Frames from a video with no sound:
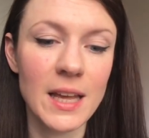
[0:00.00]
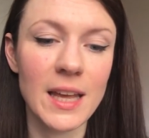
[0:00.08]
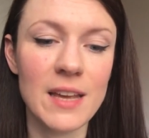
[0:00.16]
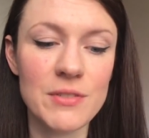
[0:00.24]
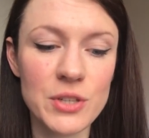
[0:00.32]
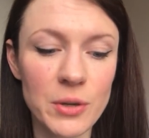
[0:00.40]

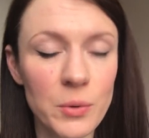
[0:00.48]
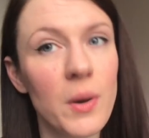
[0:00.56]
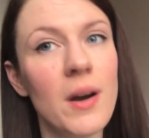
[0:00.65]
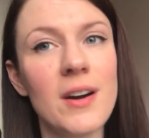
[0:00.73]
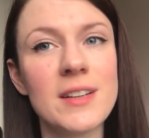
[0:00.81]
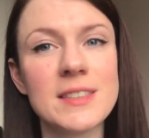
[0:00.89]
If you don't know
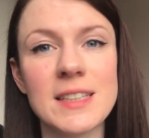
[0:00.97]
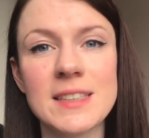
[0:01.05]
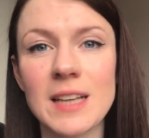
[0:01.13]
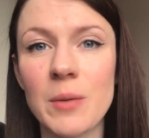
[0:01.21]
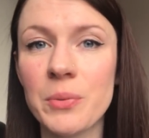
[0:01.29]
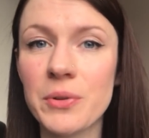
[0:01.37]
what HARS
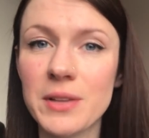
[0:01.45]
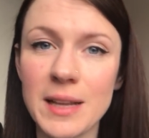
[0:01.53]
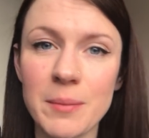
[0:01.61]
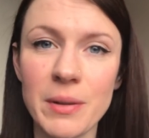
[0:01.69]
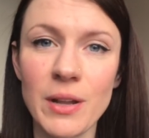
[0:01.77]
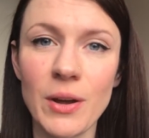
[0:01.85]
is, I'll put the
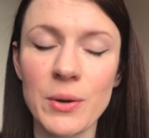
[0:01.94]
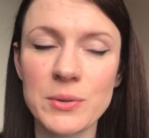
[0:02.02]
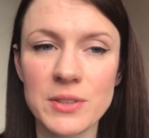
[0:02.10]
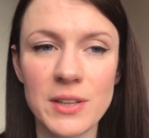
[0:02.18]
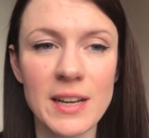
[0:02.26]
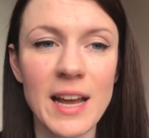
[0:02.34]
link below
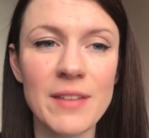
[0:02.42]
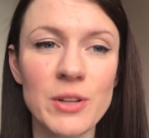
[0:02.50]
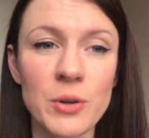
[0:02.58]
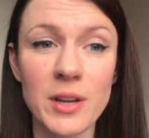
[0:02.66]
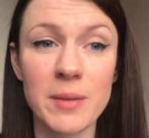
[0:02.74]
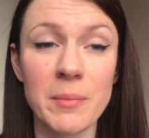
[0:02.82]
so you can have a
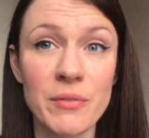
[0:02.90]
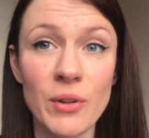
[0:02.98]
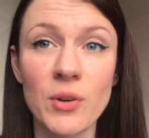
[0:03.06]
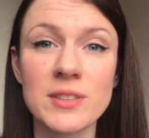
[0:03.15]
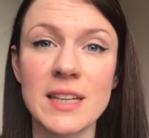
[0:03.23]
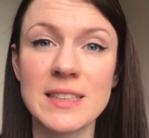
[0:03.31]
look at my
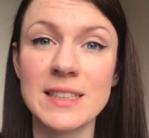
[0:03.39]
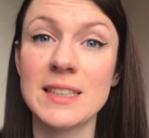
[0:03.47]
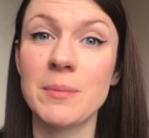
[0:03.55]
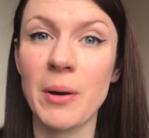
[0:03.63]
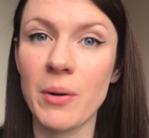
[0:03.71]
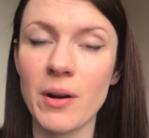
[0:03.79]
vlogs that I did
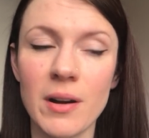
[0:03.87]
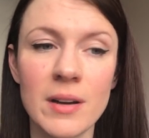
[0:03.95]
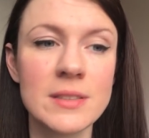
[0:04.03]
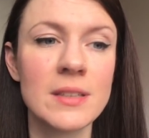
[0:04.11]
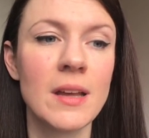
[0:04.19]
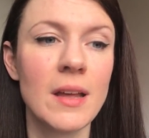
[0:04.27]
about
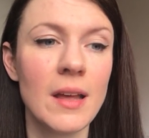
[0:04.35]
HARS.